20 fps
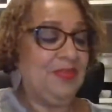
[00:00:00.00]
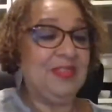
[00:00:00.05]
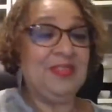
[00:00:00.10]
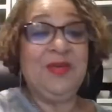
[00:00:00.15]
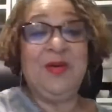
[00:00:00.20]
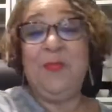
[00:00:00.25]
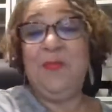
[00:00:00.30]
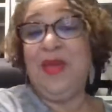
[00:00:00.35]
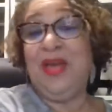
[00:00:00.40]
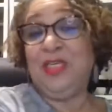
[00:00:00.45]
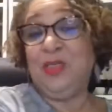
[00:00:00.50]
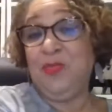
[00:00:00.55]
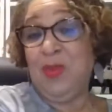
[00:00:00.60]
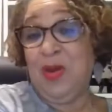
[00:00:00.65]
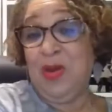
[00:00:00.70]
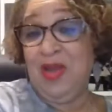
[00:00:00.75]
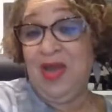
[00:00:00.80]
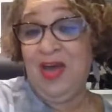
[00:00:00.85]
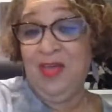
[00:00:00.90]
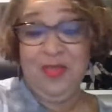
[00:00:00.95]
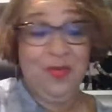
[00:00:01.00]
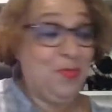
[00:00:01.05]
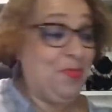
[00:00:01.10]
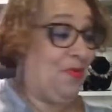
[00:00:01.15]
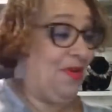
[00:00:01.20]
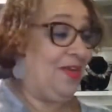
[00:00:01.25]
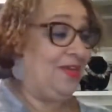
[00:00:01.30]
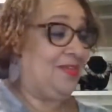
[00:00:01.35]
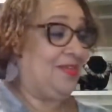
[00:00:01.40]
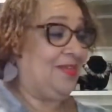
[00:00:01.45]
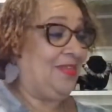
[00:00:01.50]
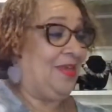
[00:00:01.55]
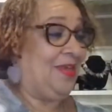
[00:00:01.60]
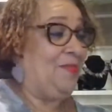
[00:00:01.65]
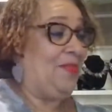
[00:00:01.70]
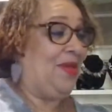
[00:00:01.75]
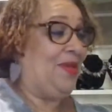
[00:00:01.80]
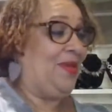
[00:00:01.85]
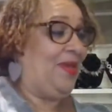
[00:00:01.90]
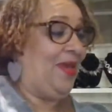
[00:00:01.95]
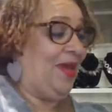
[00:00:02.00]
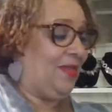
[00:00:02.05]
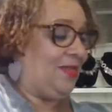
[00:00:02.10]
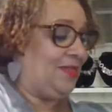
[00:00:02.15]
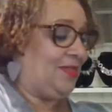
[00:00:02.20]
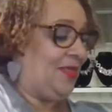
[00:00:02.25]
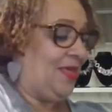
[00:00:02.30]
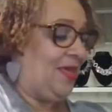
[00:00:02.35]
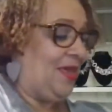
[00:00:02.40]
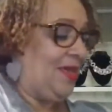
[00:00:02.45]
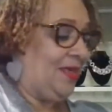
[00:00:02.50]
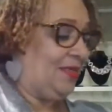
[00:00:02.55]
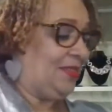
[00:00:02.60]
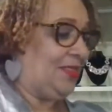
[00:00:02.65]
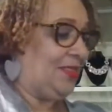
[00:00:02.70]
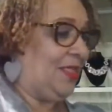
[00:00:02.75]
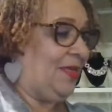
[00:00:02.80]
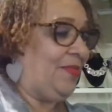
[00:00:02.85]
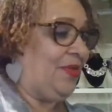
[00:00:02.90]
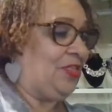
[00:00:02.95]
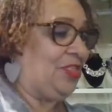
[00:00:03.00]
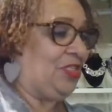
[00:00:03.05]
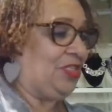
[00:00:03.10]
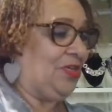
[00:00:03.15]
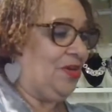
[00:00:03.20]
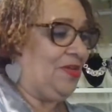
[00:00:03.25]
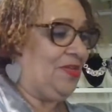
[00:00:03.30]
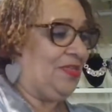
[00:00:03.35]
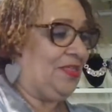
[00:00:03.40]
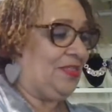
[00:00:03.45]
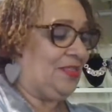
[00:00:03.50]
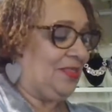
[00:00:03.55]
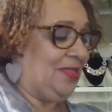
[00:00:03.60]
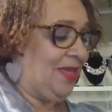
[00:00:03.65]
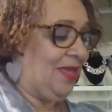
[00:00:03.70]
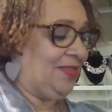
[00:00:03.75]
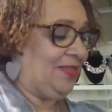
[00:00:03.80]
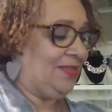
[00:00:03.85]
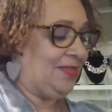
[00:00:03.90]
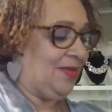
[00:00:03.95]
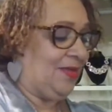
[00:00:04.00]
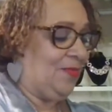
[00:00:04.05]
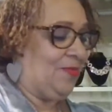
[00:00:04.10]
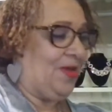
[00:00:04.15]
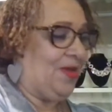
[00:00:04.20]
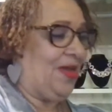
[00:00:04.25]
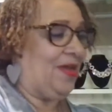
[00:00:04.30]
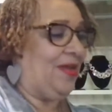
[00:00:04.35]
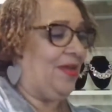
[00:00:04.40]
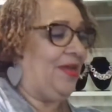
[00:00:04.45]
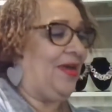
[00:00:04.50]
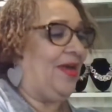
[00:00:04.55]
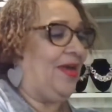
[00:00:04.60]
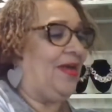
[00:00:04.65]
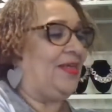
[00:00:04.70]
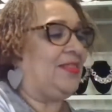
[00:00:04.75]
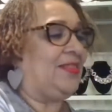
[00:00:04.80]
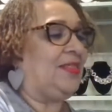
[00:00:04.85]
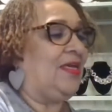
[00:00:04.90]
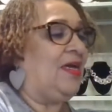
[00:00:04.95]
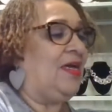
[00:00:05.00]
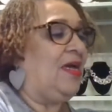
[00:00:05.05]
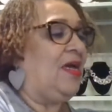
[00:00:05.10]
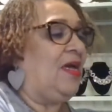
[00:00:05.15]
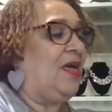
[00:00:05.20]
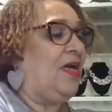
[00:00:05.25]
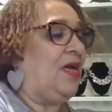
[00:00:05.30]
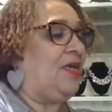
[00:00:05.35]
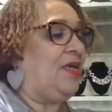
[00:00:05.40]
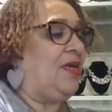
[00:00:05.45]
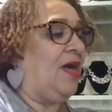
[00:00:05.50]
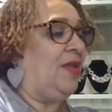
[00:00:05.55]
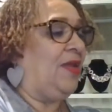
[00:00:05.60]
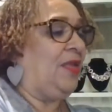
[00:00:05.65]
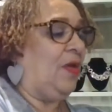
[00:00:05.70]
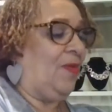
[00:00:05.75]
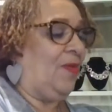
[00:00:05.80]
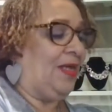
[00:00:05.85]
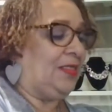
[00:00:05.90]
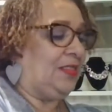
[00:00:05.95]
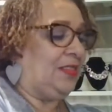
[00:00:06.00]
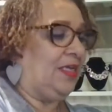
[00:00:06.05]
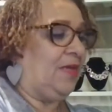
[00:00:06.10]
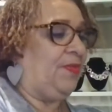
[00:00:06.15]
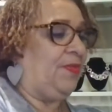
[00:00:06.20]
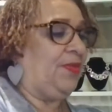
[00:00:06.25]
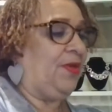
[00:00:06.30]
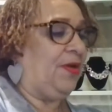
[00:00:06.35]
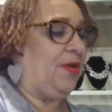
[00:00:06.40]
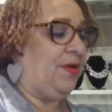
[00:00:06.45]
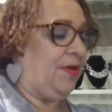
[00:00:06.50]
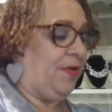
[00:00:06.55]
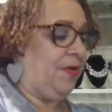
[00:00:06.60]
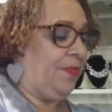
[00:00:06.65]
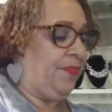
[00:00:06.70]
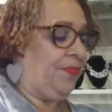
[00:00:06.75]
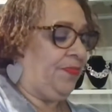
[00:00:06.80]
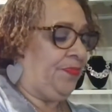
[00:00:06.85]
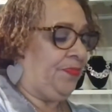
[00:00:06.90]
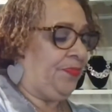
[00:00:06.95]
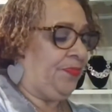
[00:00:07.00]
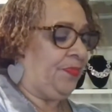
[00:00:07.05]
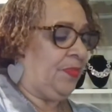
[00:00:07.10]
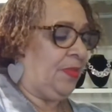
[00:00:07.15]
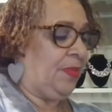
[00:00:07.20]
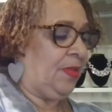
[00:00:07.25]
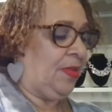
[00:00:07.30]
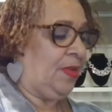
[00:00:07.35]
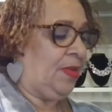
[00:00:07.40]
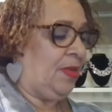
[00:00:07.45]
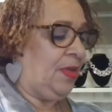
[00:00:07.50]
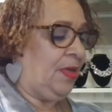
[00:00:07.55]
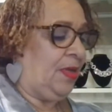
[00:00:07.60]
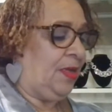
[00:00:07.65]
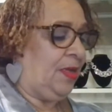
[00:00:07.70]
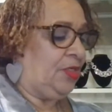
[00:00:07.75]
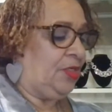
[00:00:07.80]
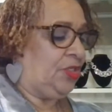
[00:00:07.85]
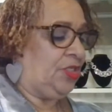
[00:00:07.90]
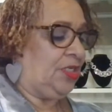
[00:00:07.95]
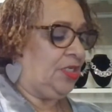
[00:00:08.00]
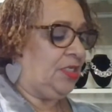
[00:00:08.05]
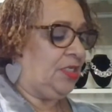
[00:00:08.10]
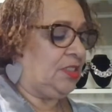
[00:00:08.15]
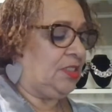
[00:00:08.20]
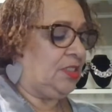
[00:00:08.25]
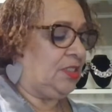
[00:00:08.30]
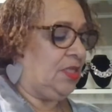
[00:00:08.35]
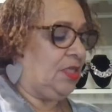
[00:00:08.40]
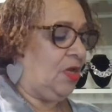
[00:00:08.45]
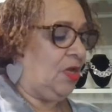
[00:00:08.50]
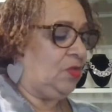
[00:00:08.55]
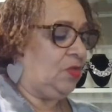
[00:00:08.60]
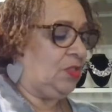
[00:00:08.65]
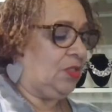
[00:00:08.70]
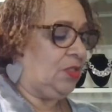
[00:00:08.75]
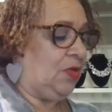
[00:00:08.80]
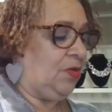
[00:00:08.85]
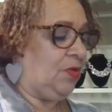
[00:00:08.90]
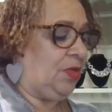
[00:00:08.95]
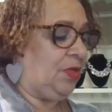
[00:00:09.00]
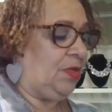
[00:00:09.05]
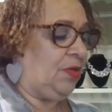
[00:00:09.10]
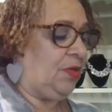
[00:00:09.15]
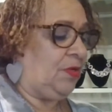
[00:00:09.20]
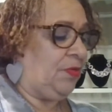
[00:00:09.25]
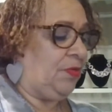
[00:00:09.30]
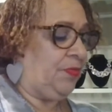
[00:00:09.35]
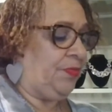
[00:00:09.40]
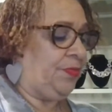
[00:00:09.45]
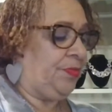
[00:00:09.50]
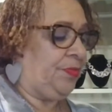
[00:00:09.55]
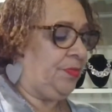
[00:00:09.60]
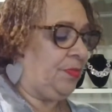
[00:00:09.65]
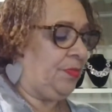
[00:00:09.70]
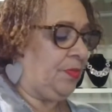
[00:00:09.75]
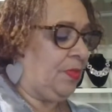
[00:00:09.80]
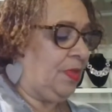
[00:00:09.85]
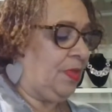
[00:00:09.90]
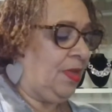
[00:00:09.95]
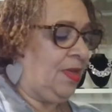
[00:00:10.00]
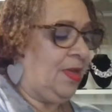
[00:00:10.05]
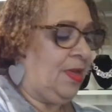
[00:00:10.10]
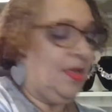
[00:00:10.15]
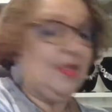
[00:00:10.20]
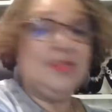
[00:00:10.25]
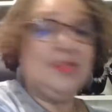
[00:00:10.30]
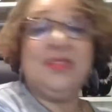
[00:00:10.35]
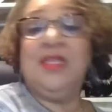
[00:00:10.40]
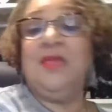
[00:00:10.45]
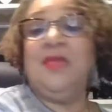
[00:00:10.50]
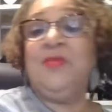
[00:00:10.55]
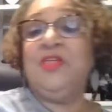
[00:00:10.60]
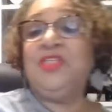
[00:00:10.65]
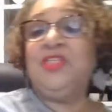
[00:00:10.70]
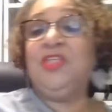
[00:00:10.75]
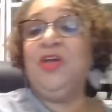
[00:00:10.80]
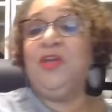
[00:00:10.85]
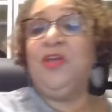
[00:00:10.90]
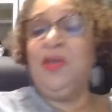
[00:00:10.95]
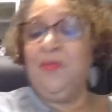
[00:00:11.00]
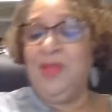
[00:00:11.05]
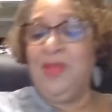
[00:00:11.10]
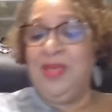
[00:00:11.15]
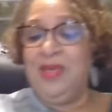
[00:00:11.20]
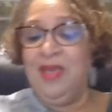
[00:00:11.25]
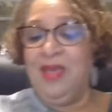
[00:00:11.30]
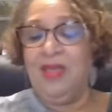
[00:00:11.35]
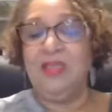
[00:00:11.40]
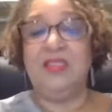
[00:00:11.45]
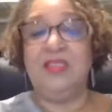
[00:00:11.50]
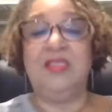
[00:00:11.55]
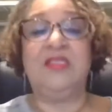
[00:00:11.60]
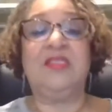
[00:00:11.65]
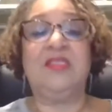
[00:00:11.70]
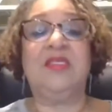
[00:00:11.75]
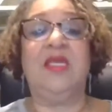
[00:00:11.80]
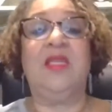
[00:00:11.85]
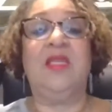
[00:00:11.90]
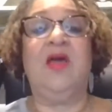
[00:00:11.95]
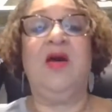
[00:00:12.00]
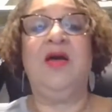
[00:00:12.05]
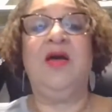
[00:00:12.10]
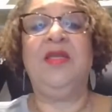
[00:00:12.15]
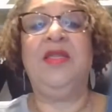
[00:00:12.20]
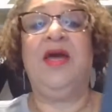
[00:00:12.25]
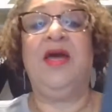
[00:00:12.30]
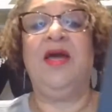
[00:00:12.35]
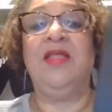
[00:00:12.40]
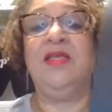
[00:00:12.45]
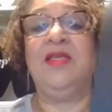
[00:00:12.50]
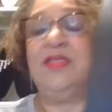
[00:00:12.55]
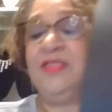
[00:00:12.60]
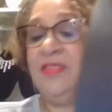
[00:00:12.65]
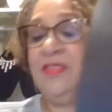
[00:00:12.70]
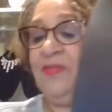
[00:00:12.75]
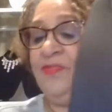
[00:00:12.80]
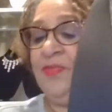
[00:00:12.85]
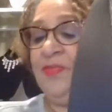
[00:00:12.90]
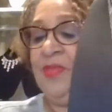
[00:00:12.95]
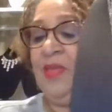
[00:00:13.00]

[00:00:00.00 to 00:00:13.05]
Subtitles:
So match my other bracelet and my necklace. So let me show you this necklace I'm rocking, guys. And y'all know I doubled her. She is so, so cute. So let me show you my necklace. This is a long necklace.